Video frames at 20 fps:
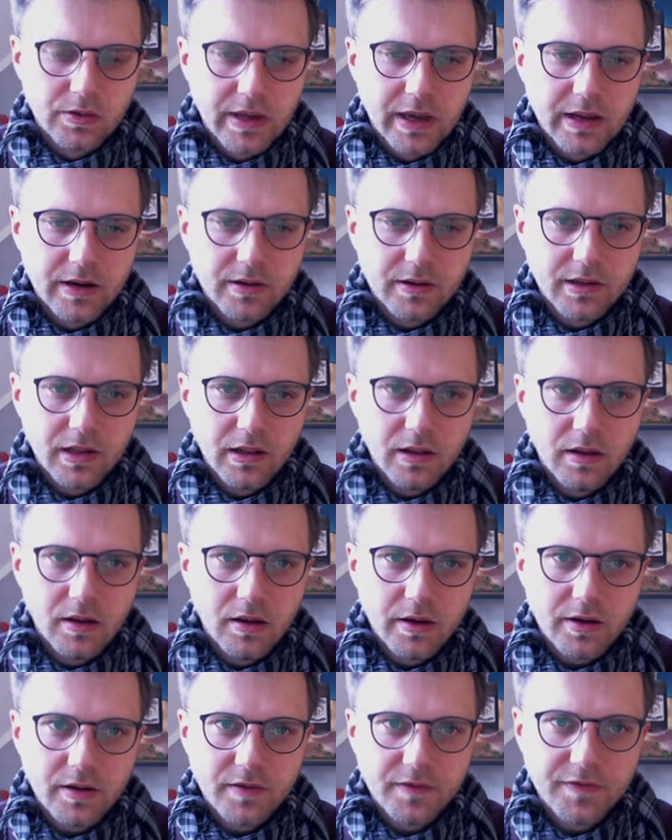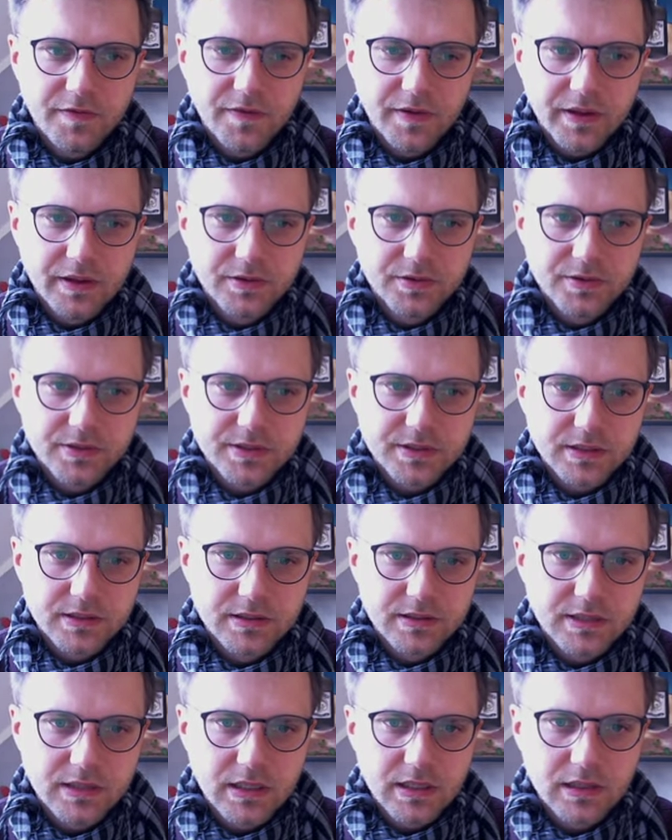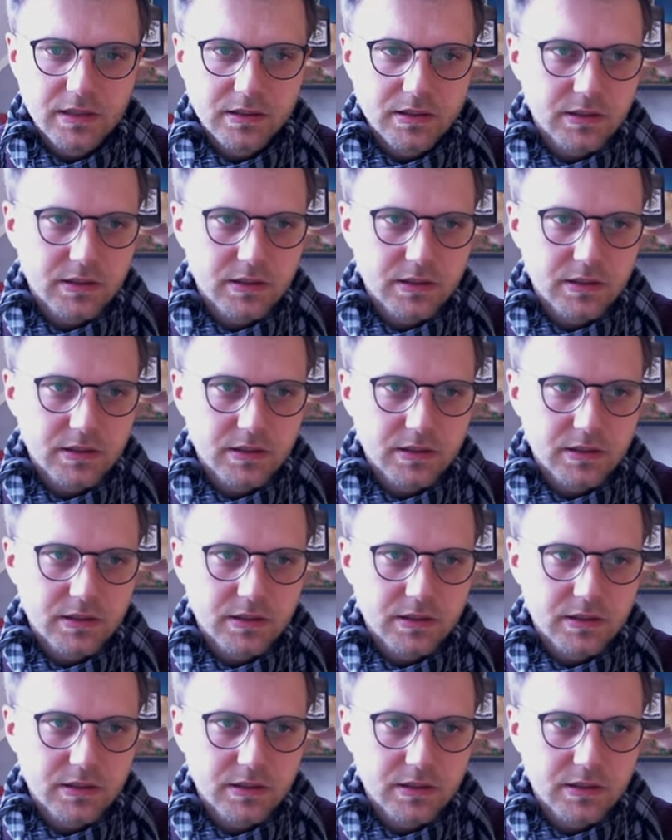get a lot of interesting things.